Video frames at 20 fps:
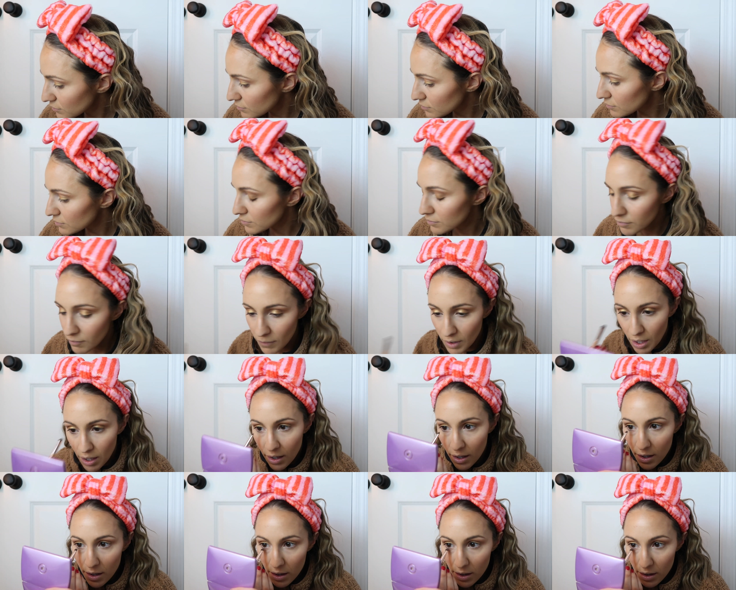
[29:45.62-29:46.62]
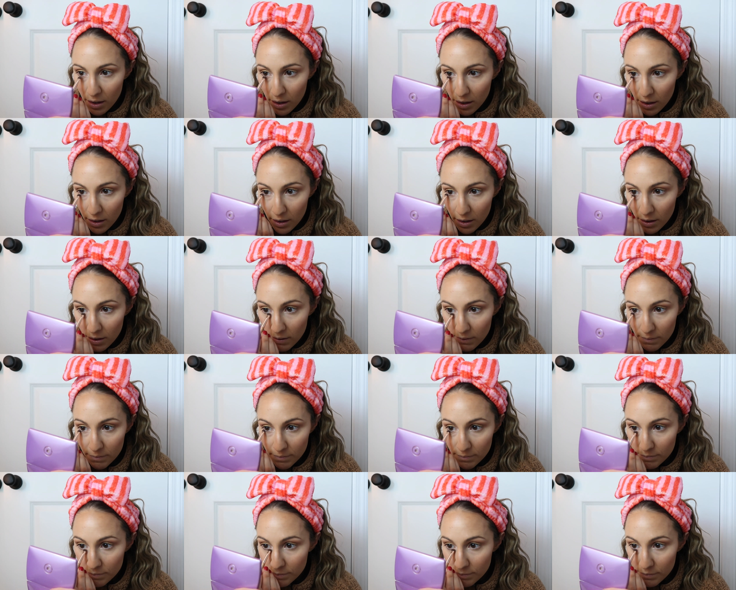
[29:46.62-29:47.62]

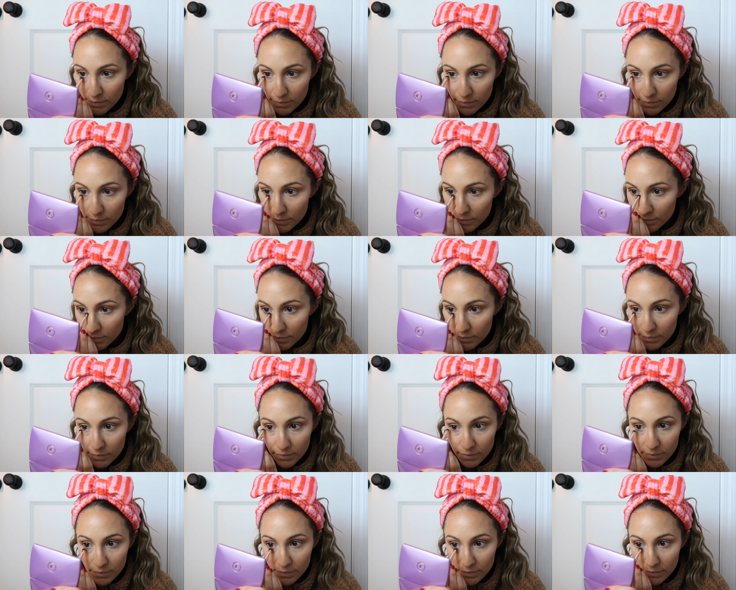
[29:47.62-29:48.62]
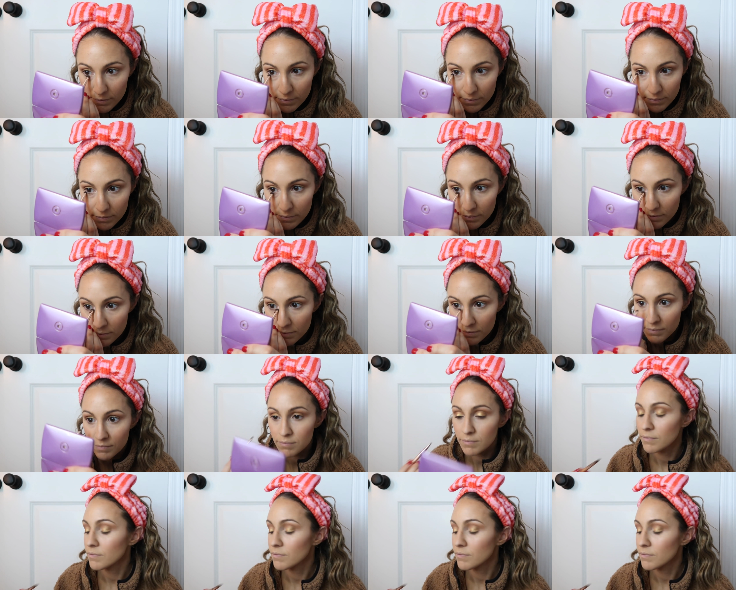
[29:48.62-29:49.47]
(no one is talking)